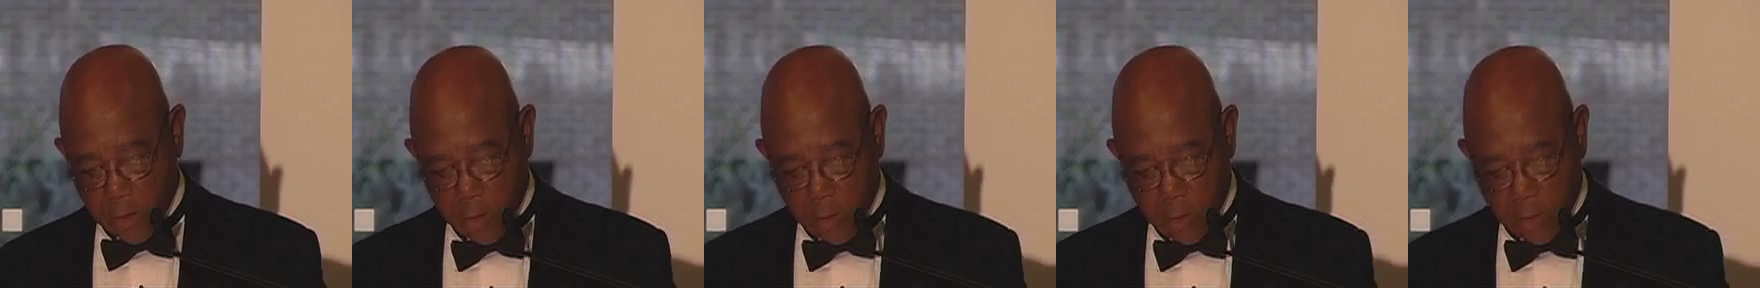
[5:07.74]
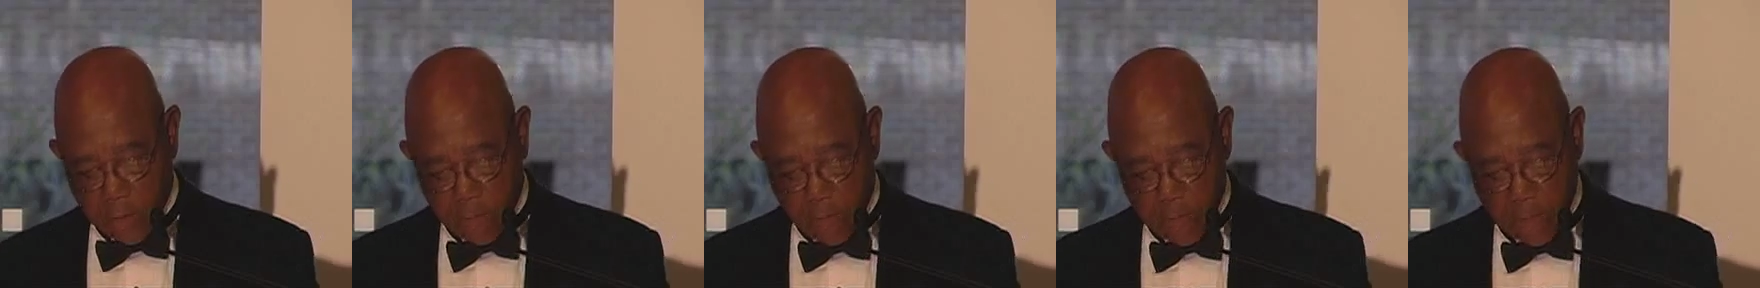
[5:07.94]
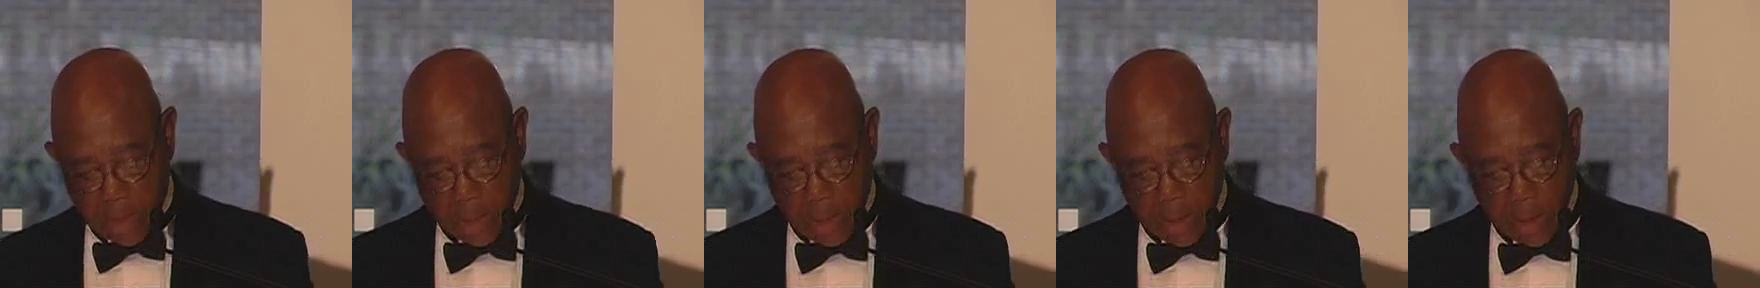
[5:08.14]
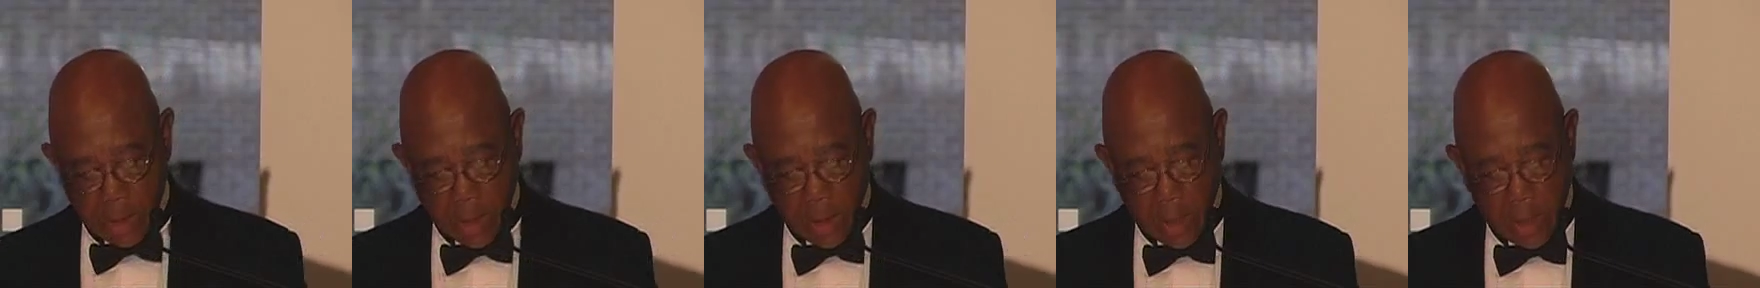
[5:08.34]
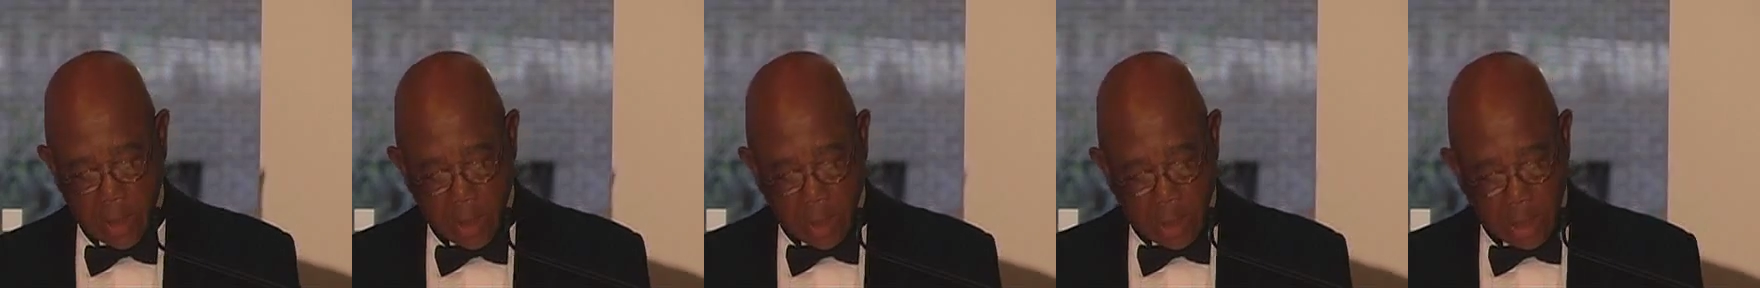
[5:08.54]
you have been
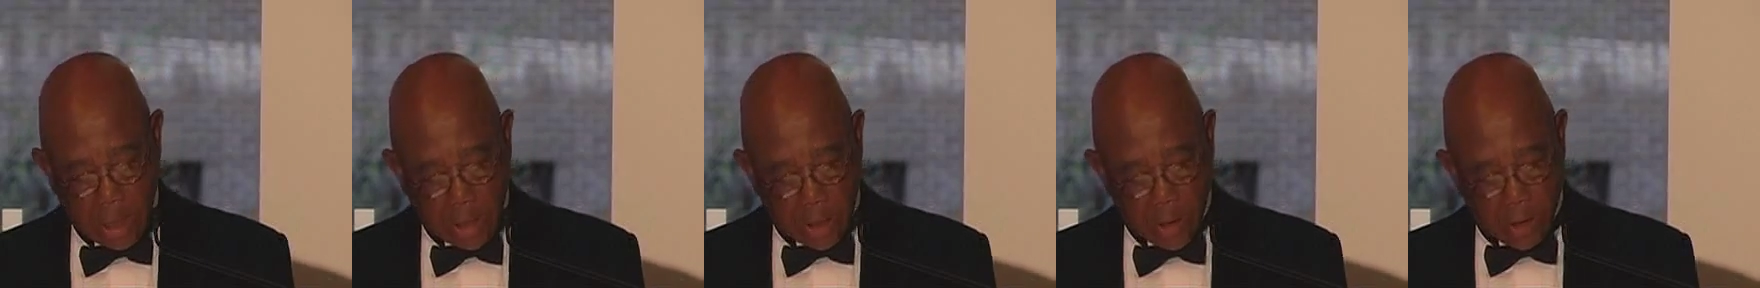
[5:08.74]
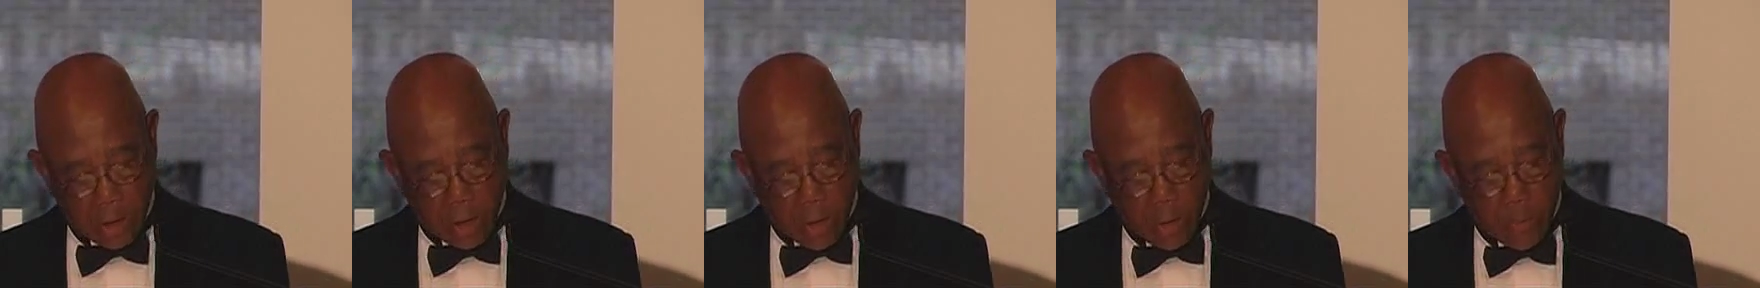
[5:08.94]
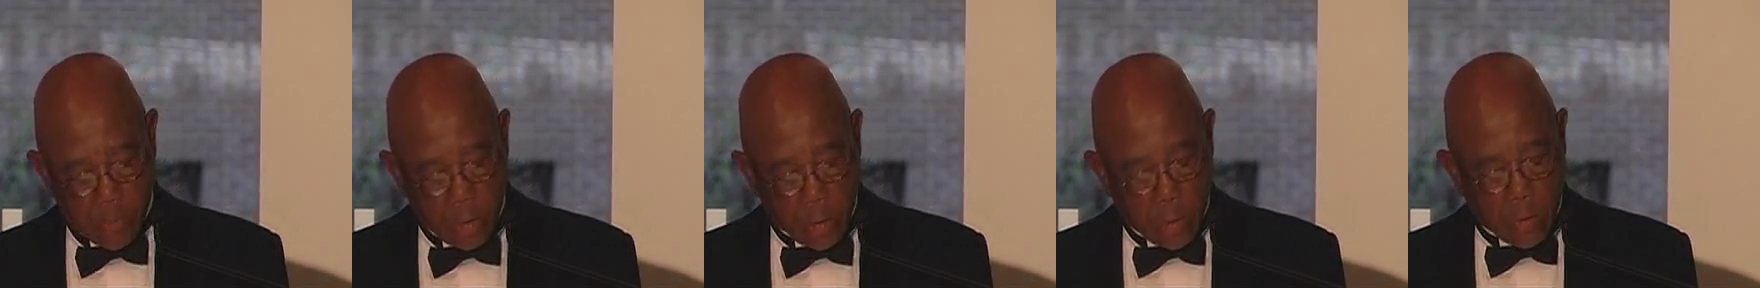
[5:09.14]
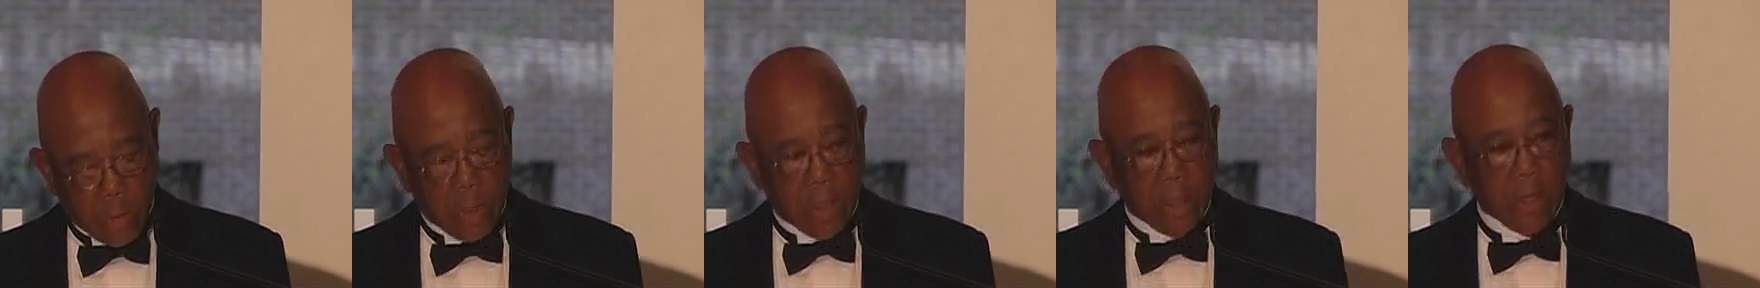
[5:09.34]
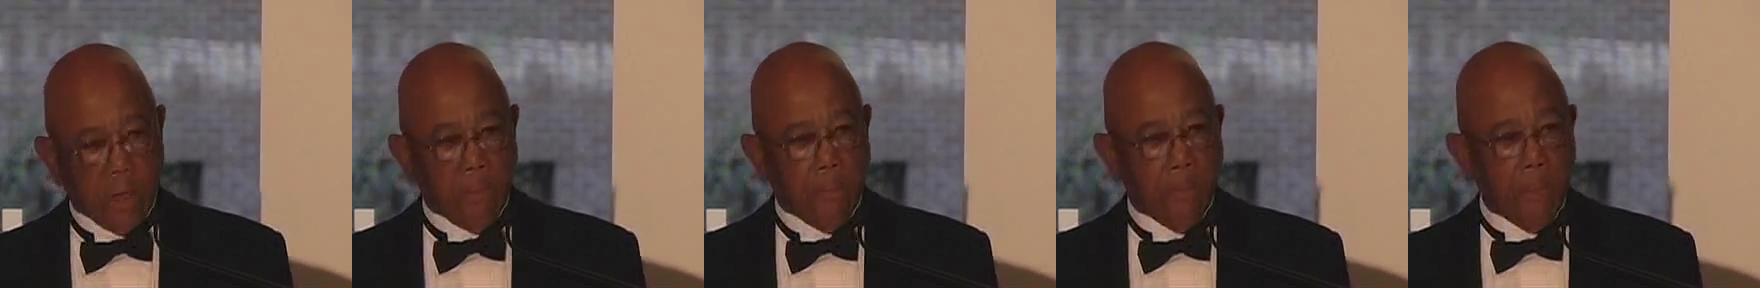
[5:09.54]
in the
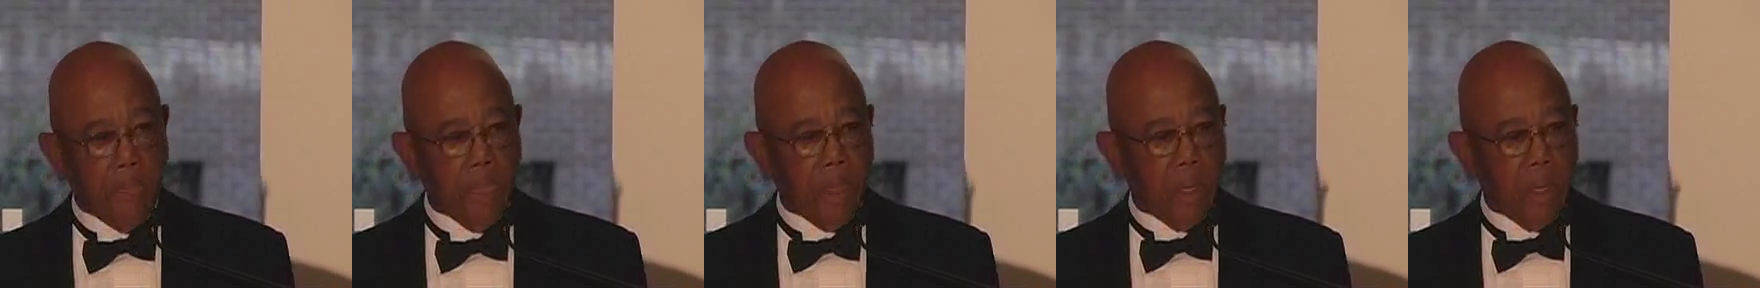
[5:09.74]
community.